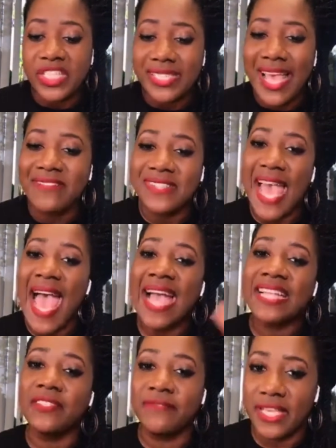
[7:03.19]
We just have to
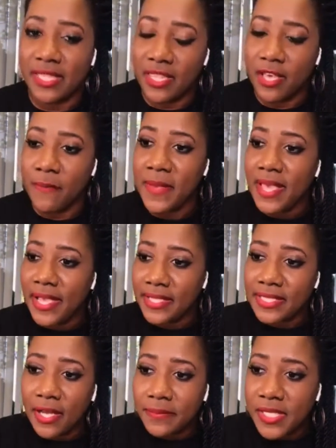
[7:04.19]
activate them.
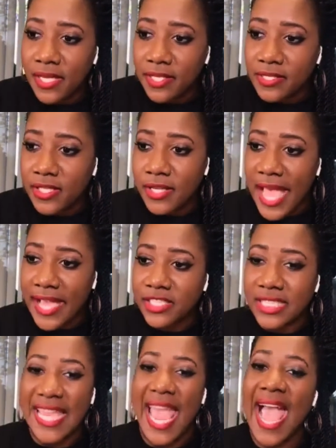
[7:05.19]
It's up to us to
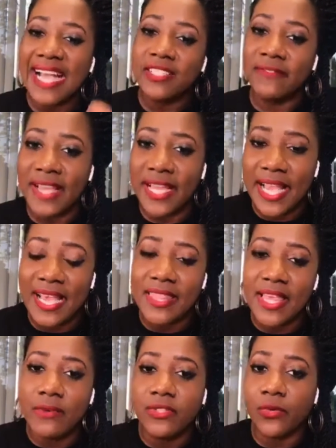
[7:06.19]
actually activate,
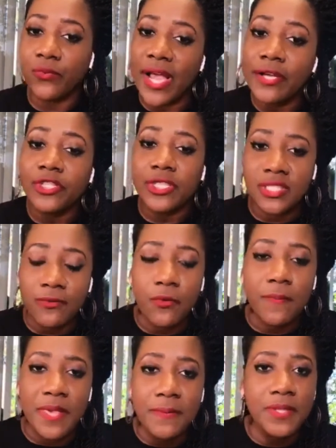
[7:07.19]
and then surround
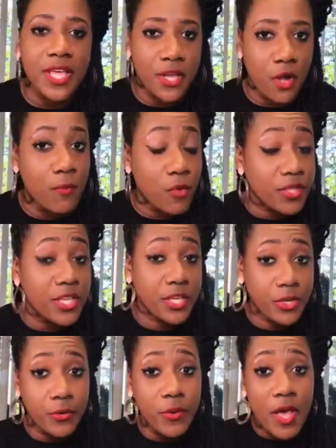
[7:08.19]
yourself with people that know more
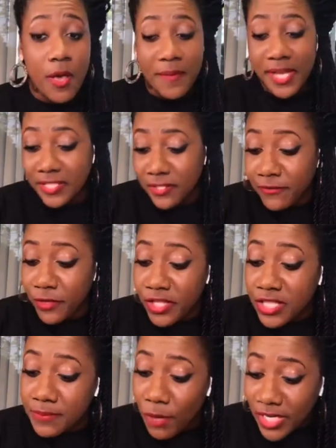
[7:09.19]
than you. Because if
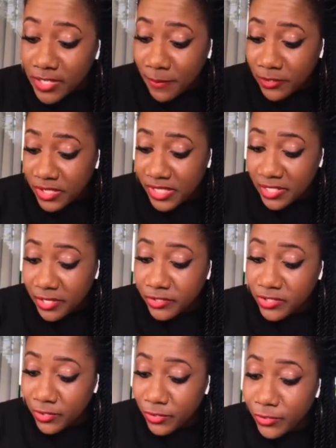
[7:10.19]
you're the smartest person in
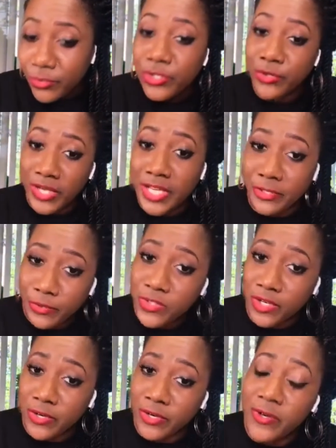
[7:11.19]
your circle, you need a
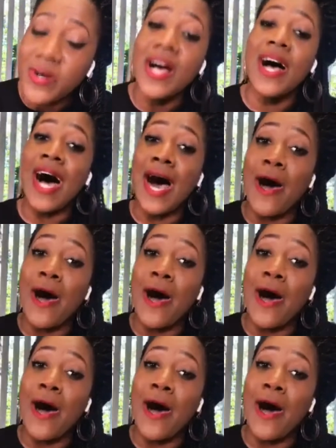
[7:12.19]
new circle.